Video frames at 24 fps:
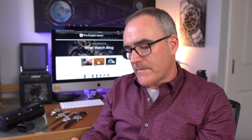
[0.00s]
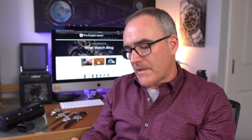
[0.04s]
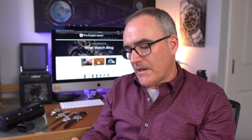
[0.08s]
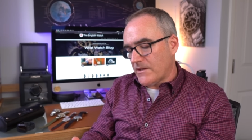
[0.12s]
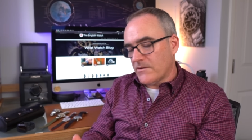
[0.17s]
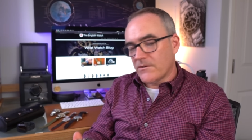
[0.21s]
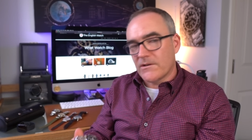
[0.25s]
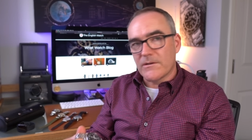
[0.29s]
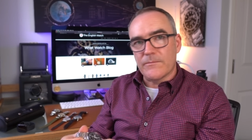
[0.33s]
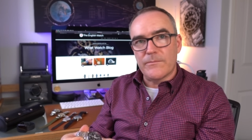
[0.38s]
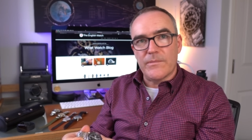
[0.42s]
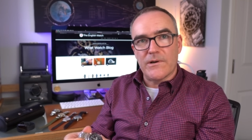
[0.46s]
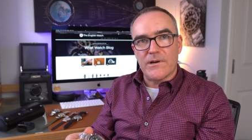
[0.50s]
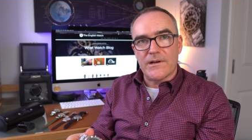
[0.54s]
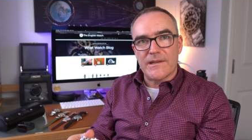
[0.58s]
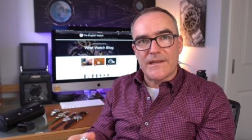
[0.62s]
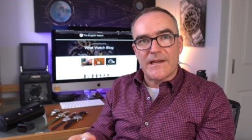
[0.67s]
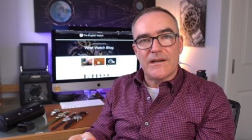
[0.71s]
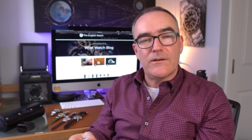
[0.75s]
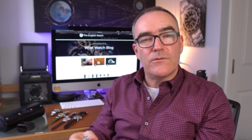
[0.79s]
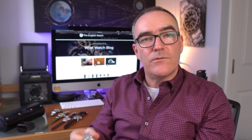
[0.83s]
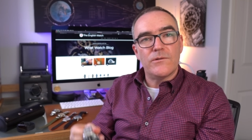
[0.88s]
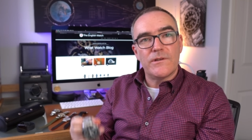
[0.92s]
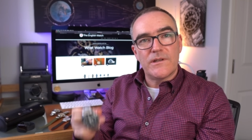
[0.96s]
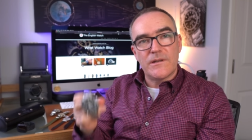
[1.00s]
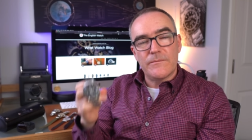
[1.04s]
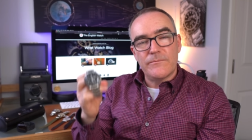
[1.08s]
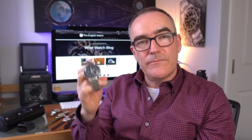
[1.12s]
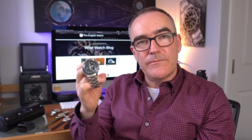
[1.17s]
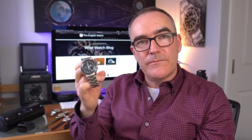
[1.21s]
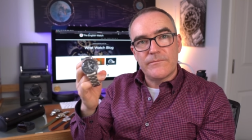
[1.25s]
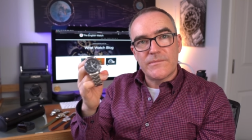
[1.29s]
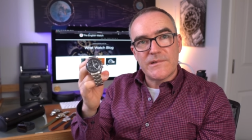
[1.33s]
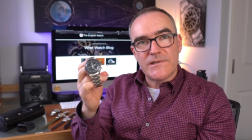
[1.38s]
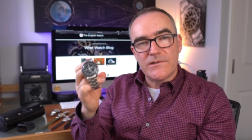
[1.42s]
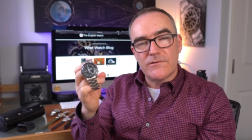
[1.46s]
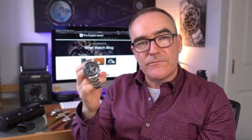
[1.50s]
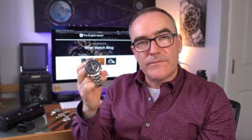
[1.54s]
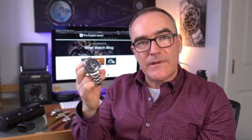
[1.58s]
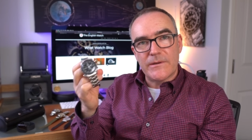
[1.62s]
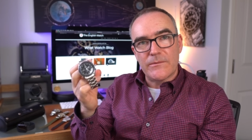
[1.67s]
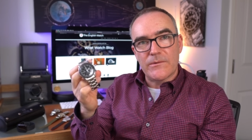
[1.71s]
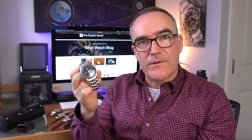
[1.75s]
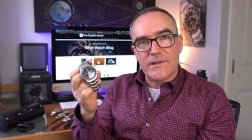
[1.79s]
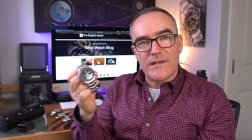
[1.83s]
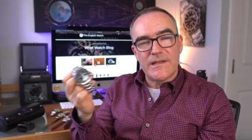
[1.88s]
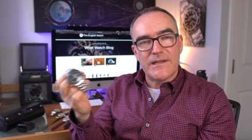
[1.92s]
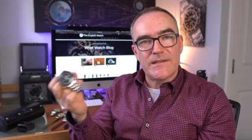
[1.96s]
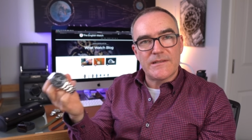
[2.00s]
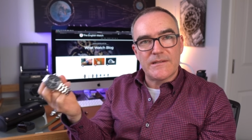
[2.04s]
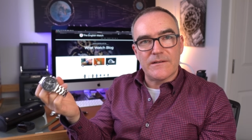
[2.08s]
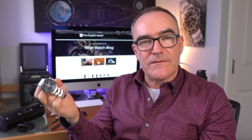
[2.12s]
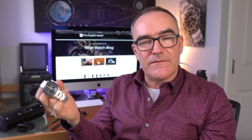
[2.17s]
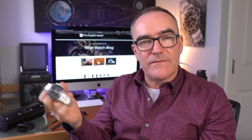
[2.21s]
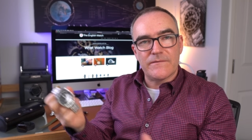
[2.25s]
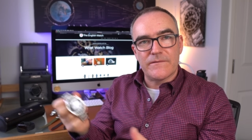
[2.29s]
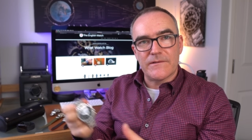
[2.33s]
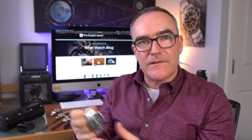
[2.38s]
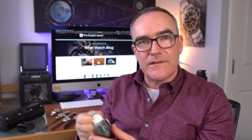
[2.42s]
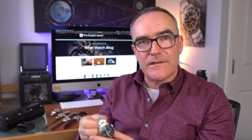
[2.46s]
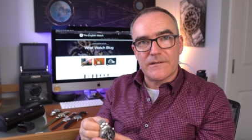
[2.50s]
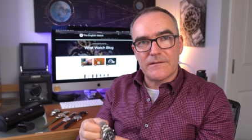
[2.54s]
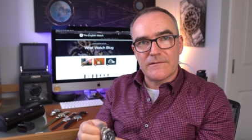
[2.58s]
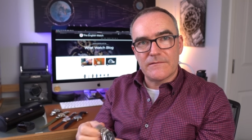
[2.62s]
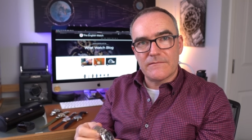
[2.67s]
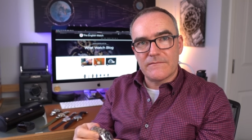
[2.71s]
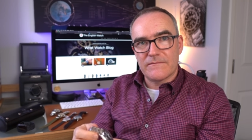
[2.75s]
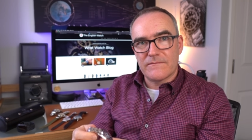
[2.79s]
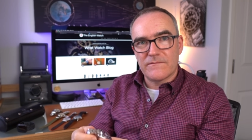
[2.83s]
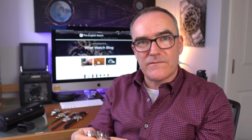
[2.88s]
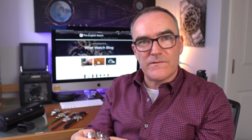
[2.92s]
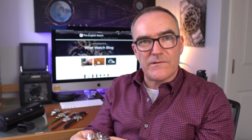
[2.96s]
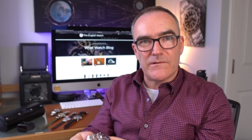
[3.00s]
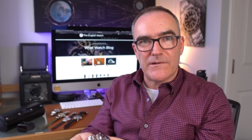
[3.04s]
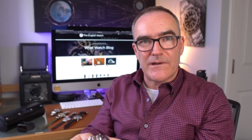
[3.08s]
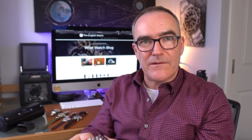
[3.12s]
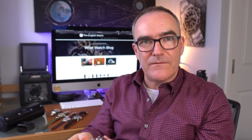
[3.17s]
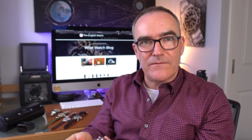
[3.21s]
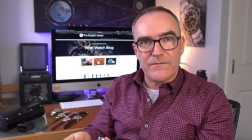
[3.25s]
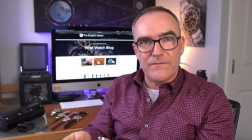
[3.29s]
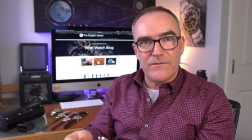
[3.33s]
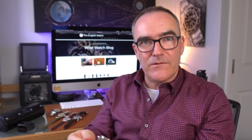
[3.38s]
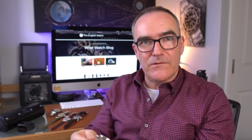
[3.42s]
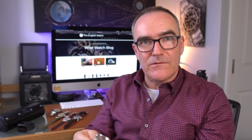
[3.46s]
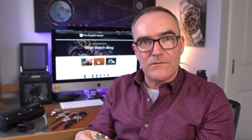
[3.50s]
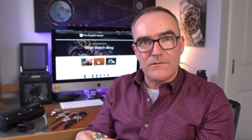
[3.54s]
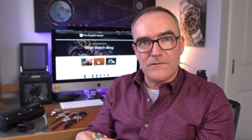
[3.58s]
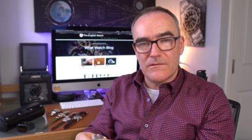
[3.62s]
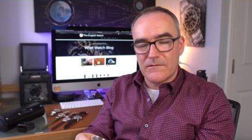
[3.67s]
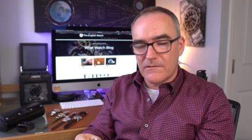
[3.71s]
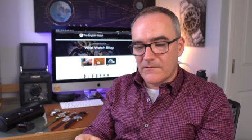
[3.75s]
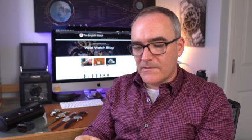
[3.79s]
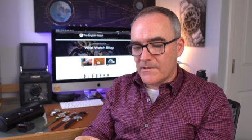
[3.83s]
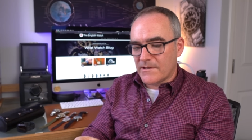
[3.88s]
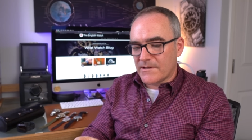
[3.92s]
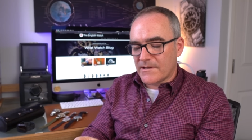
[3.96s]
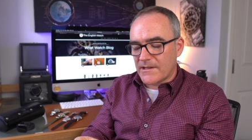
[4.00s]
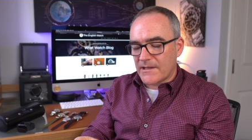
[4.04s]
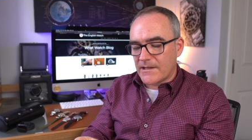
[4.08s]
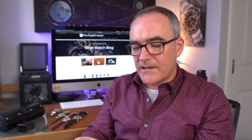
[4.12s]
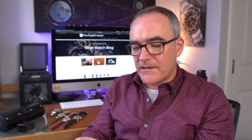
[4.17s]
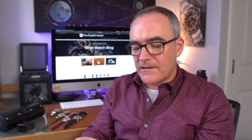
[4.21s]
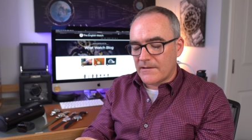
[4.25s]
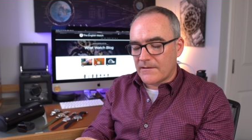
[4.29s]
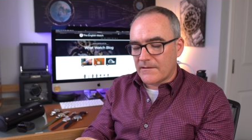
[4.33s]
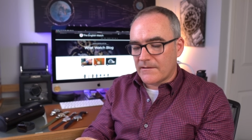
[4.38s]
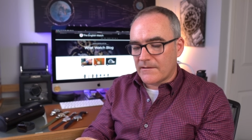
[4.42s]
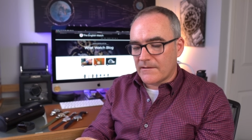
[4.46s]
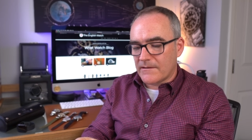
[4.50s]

you could buy that, or you could still pick one of these up for for around four, I think.